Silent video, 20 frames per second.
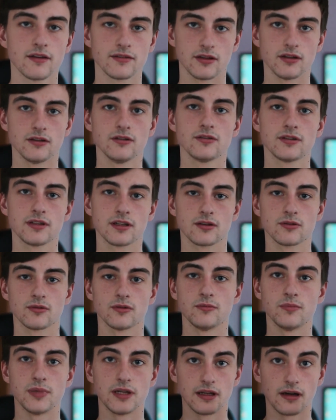that you think
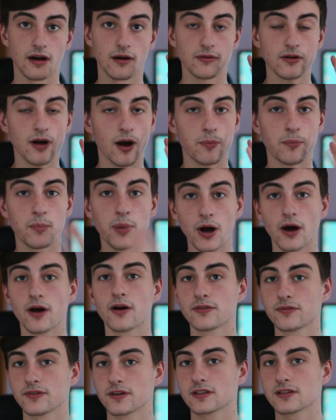would be a
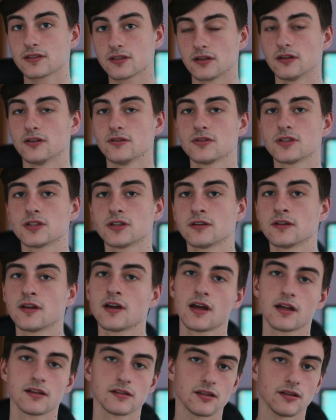perfect solution
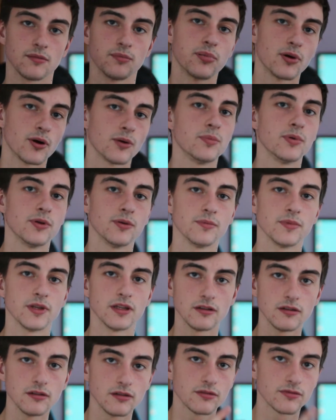to the problem
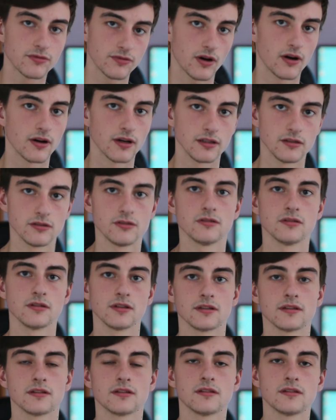that you define
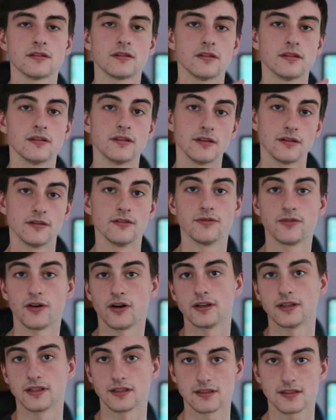during the
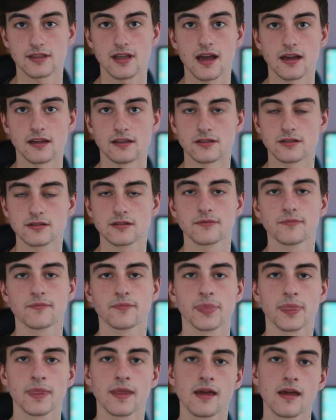defining stage.
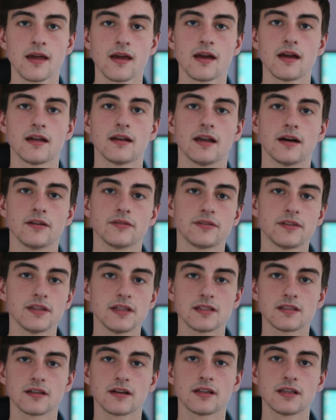Now
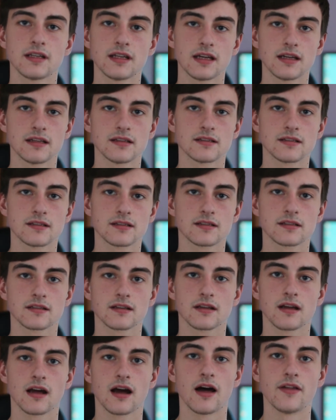these ideas
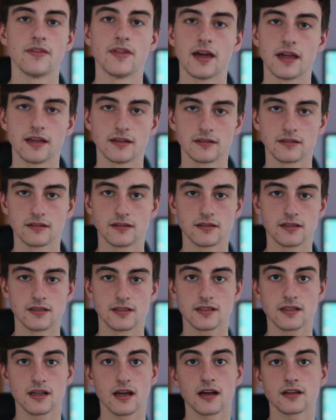are then
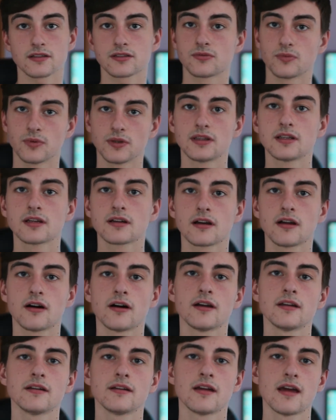discussed with the
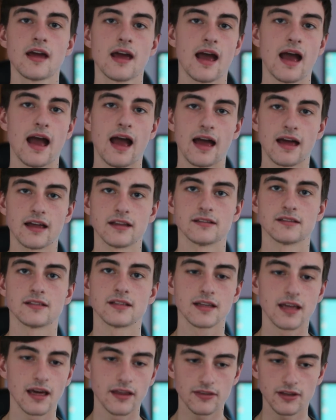client, and
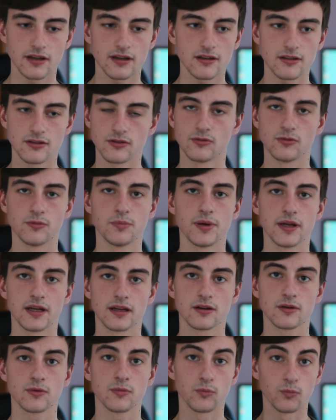together you will
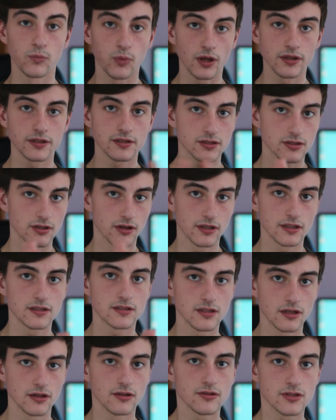pick one solid
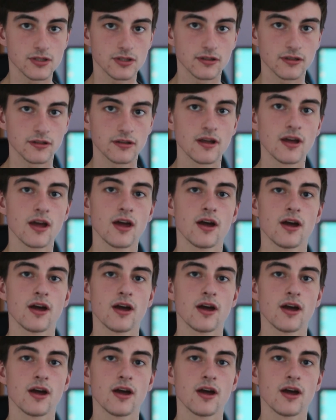solution